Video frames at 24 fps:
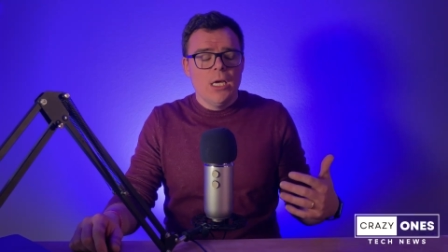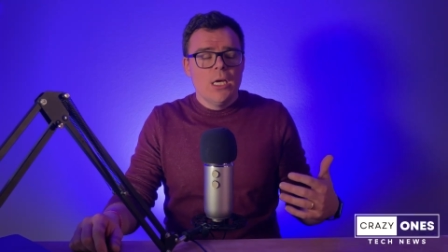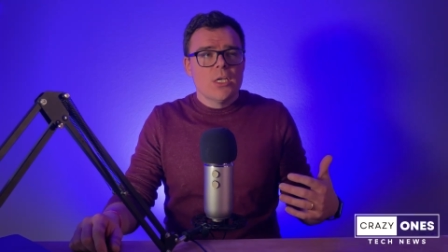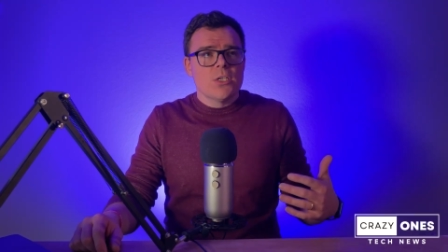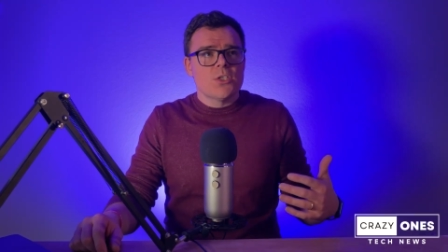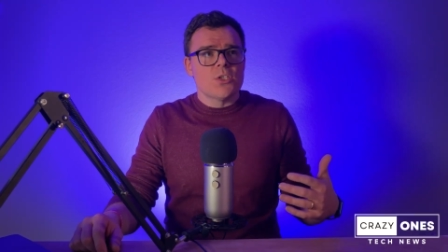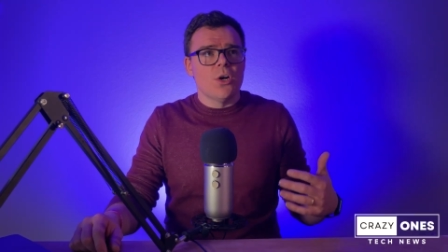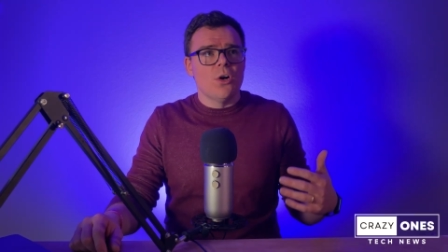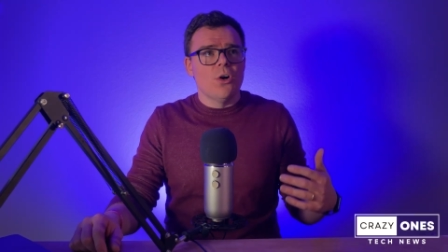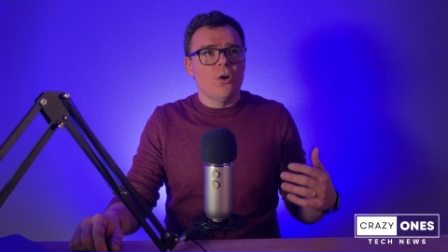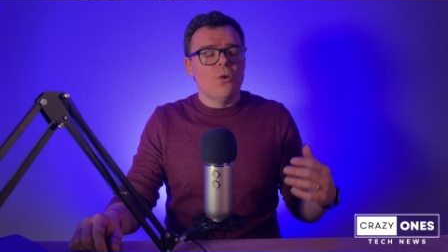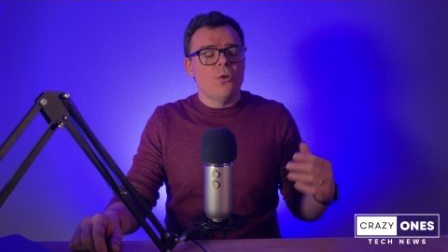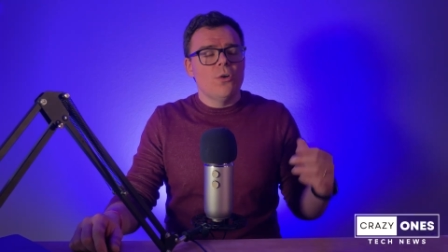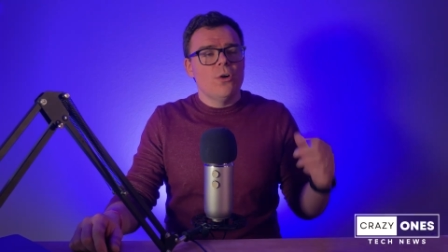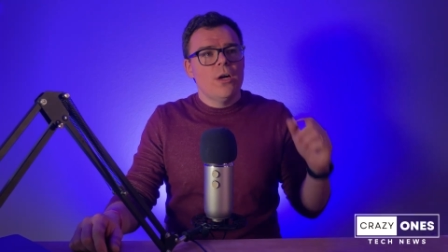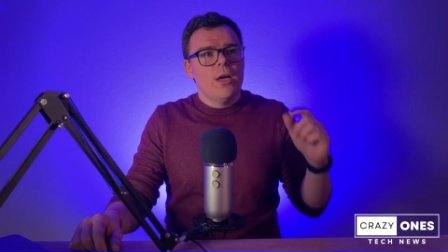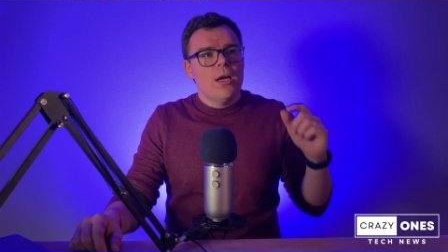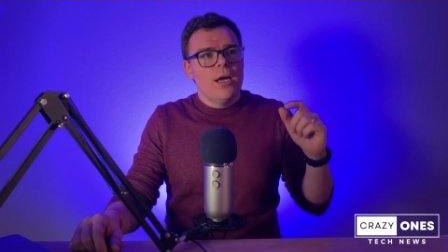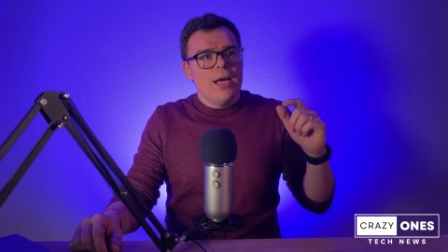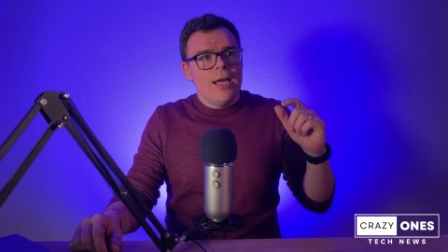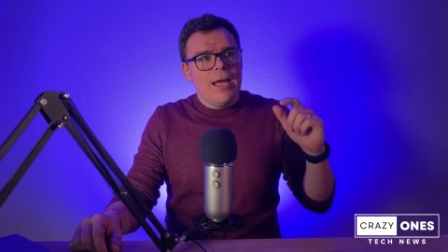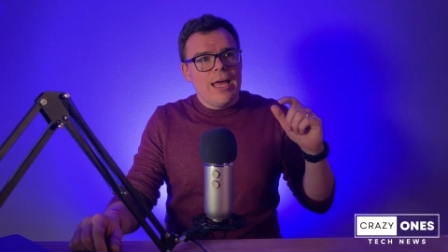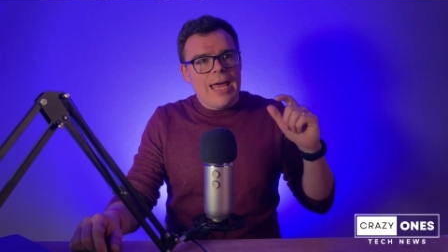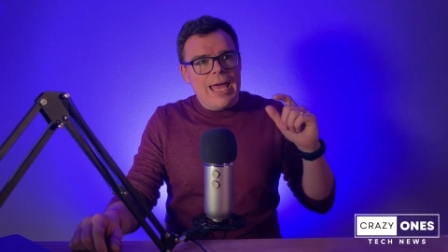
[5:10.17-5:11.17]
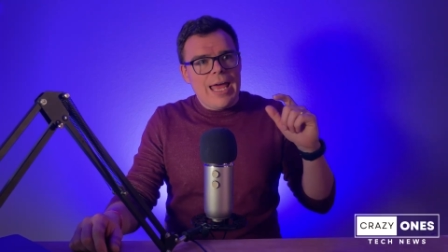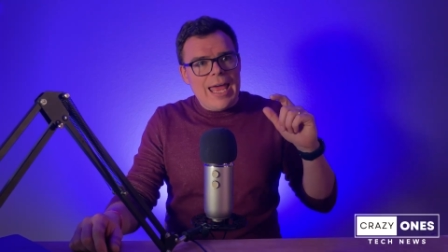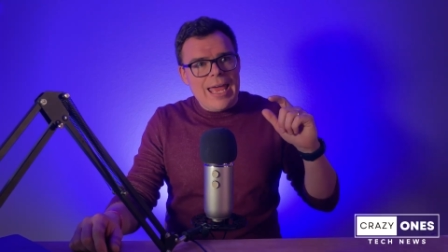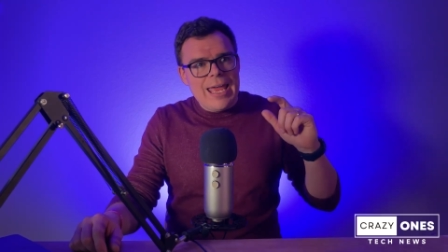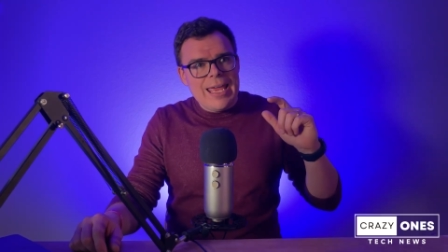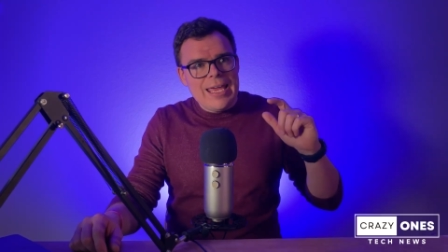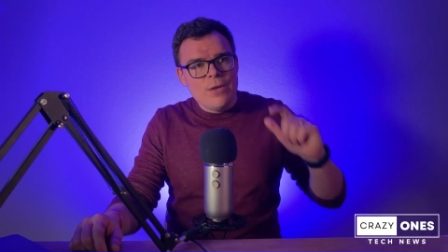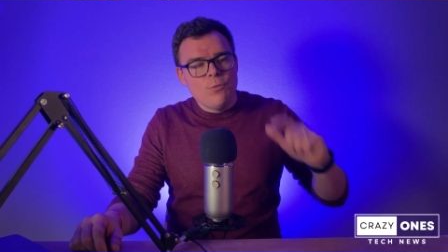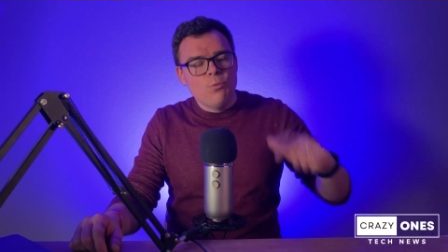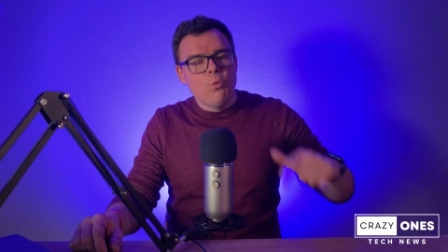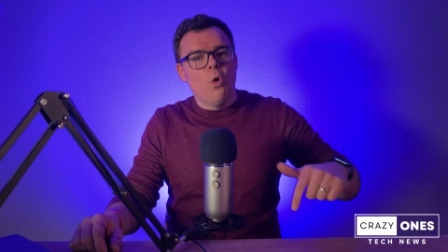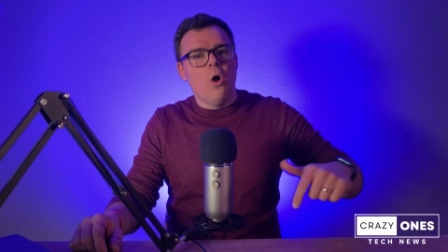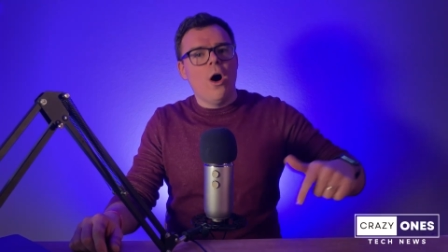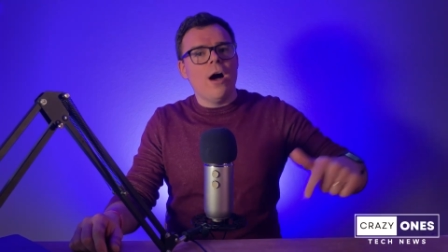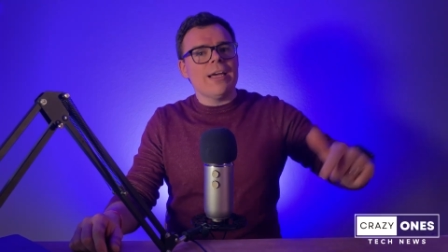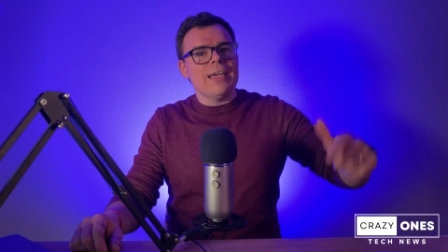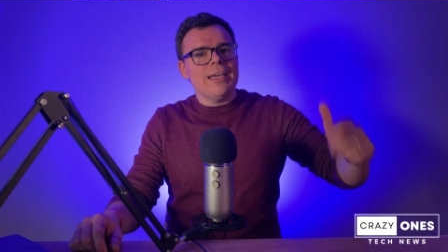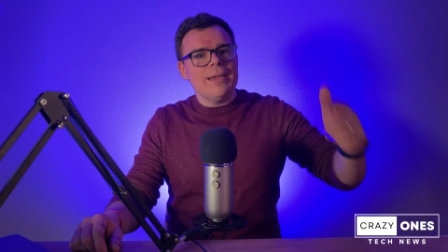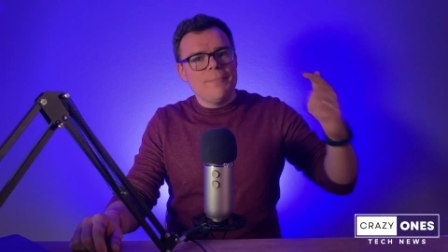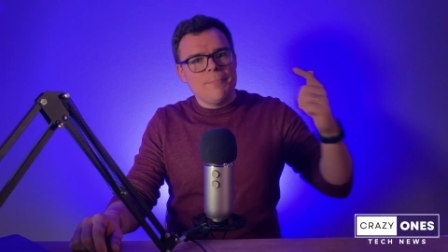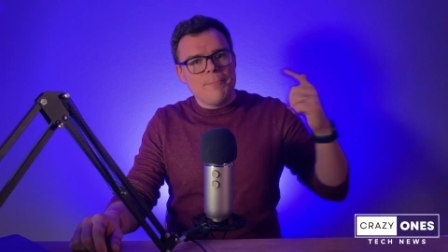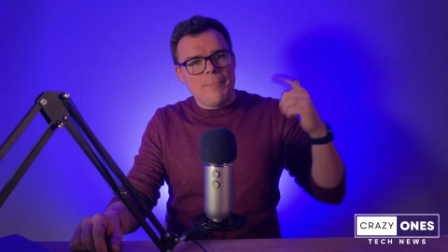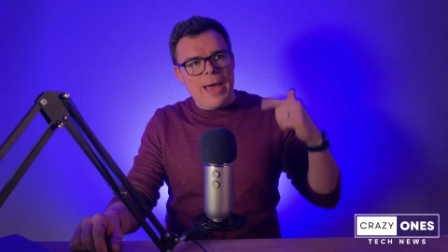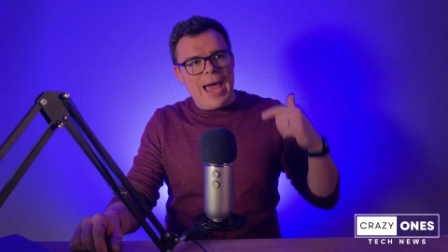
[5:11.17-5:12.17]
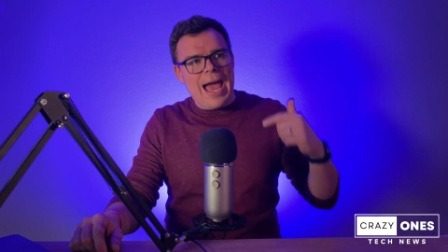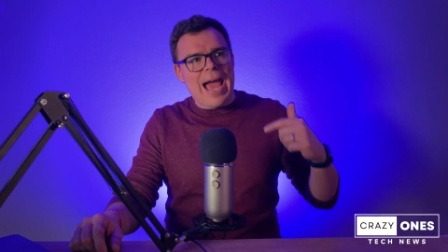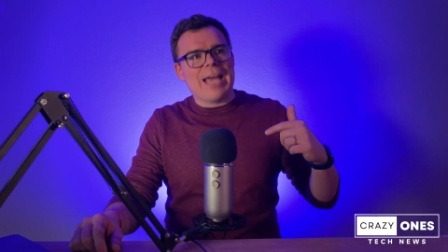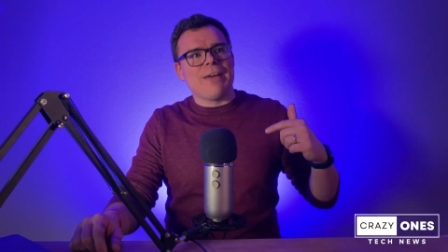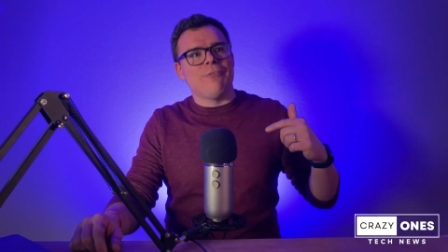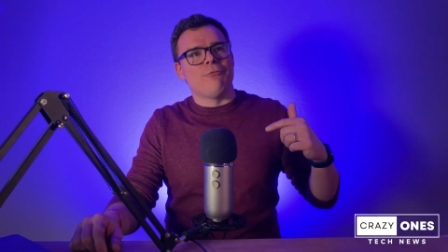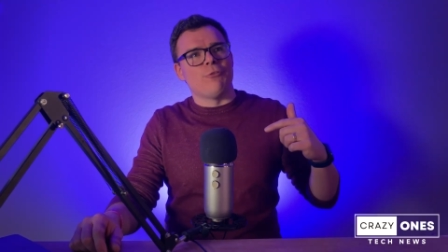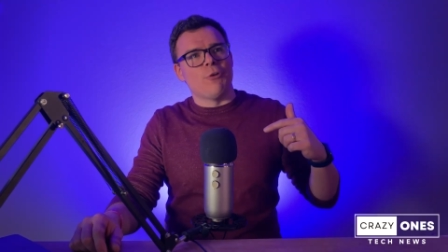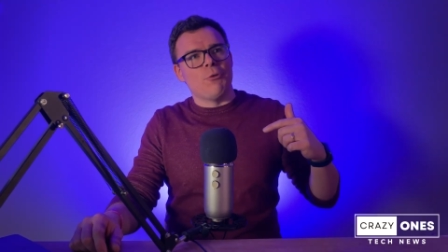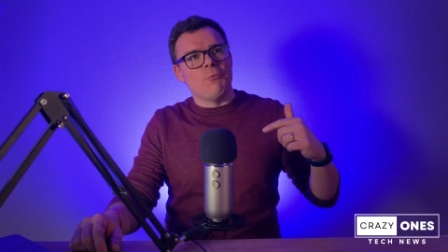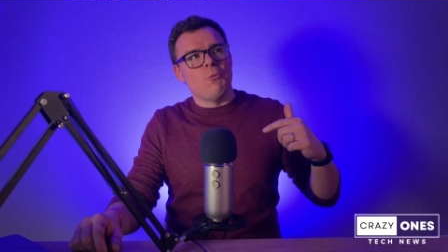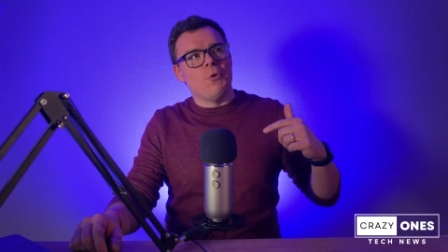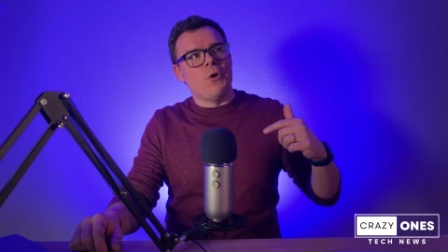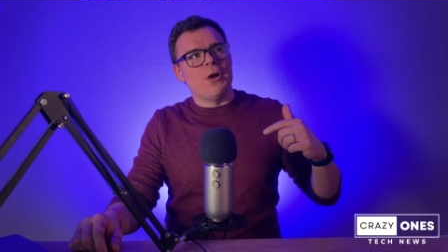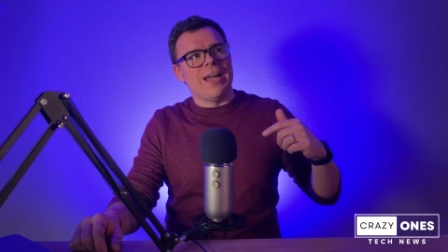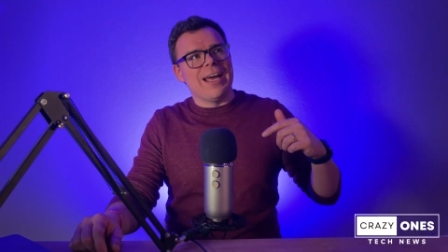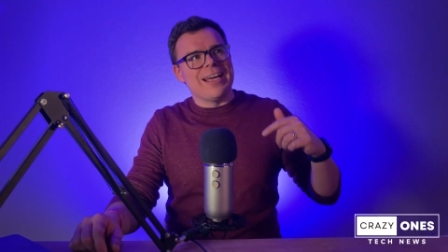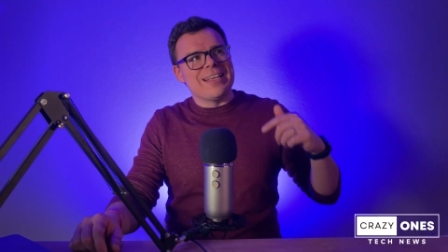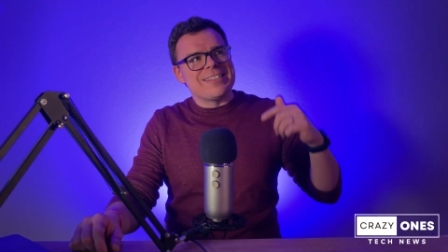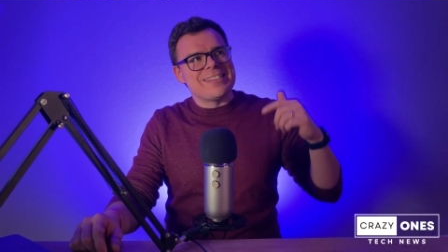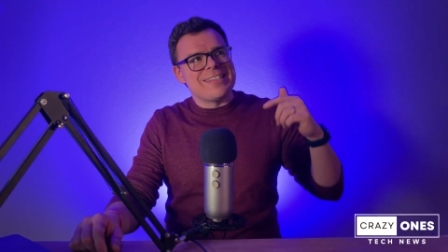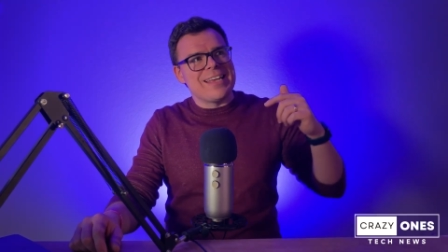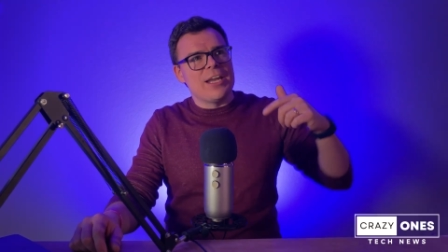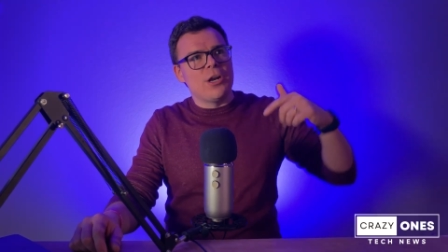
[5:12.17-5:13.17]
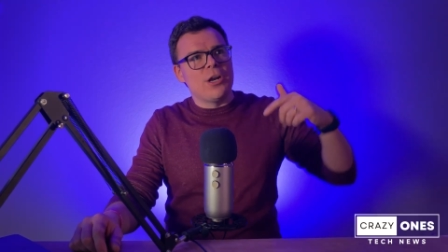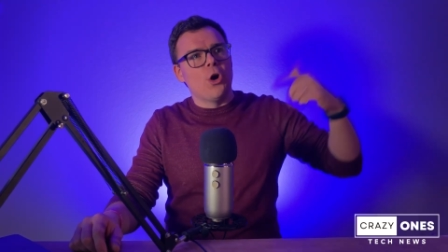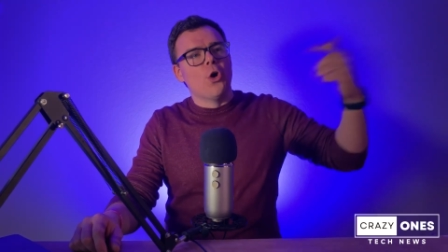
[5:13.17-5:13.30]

So in walking back from what I said